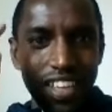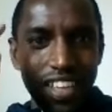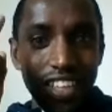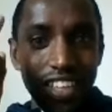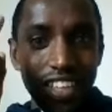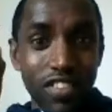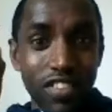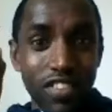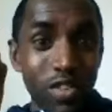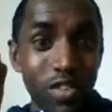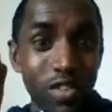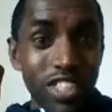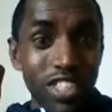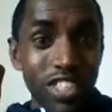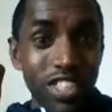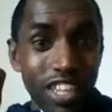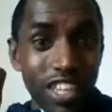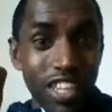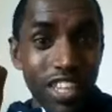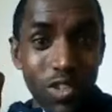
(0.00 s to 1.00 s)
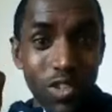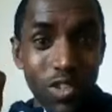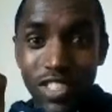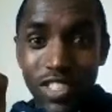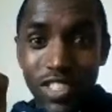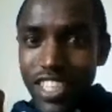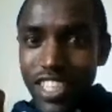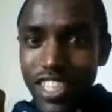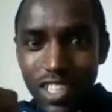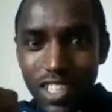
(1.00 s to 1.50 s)
The future is not
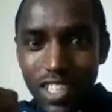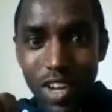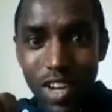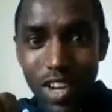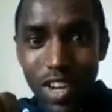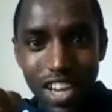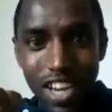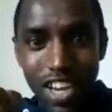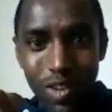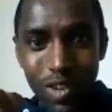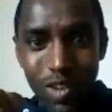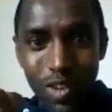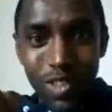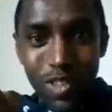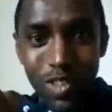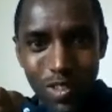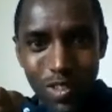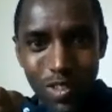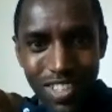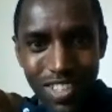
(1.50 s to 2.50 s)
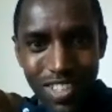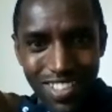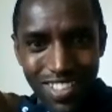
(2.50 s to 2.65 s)
yet in your hand also,